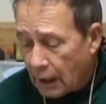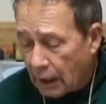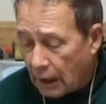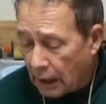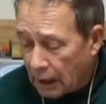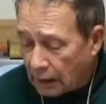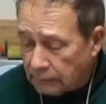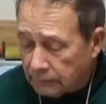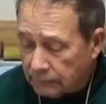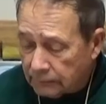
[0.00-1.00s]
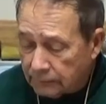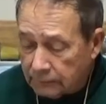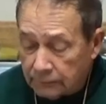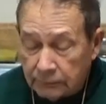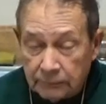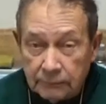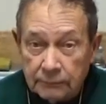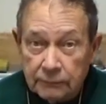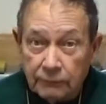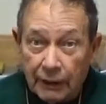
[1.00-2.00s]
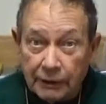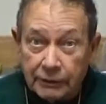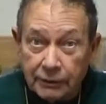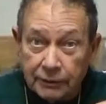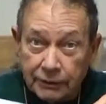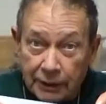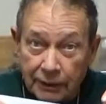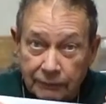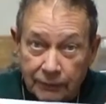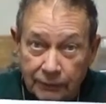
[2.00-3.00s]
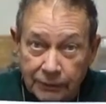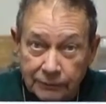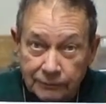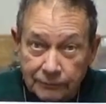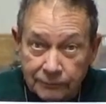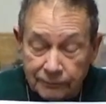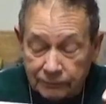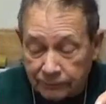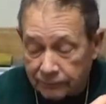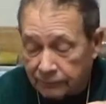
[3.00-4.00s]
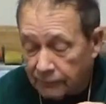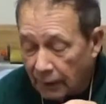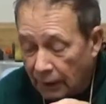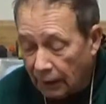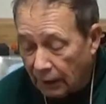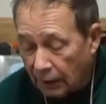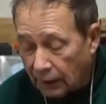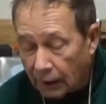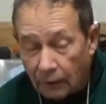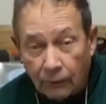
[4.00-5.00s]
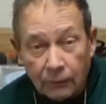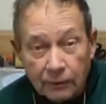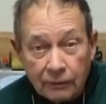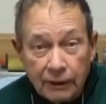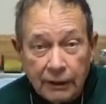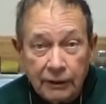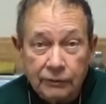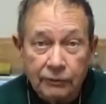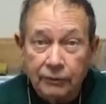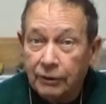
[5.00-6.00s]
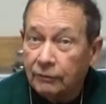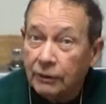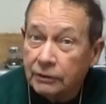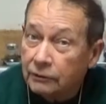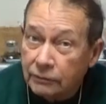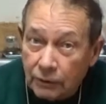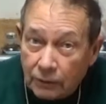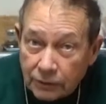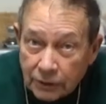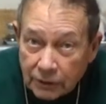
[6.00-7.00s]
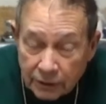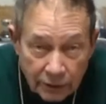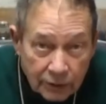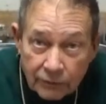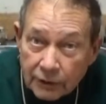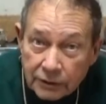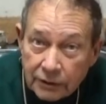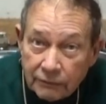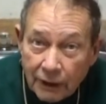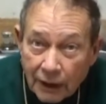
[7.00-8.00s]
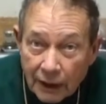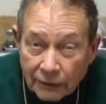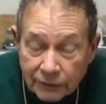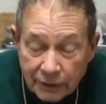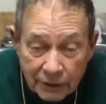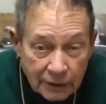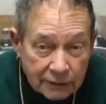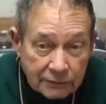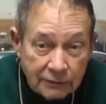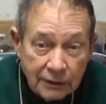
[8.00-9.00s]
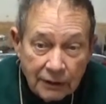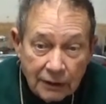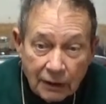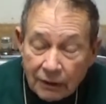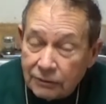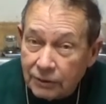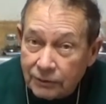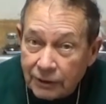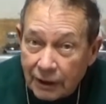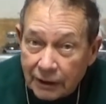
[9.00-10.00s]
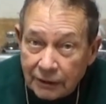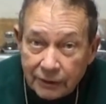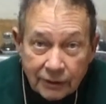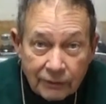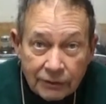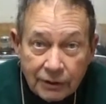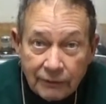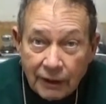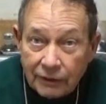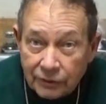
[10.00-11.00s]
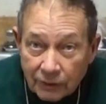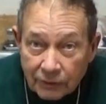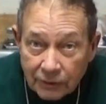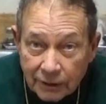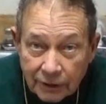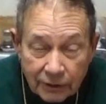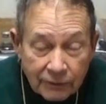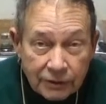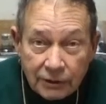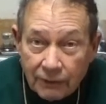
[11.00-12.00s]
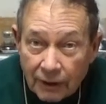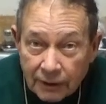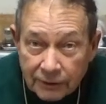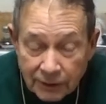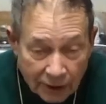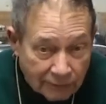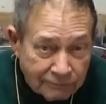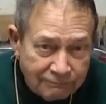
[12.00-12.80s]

know. Registered in the state of Georgia. And I hold degrees from the University of Georgia and the University of Alaska, and also studied at the University of Arizona and the University of Arkansas.